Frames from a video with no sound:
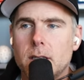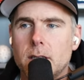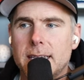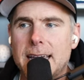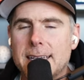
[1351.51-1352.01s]

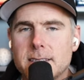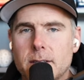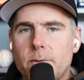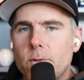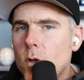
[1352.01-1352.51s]
he has a
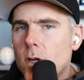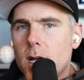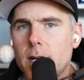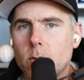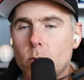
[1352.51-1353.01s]

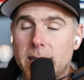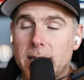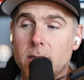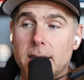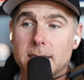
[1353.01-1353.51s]
full-on, what
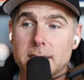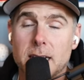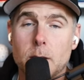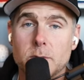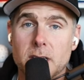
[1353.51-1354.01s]
he thought at the
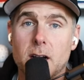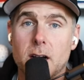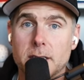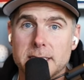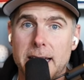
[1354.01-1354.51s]
time was a
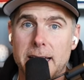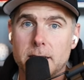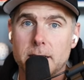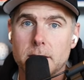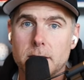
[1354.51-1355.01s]
heart attack,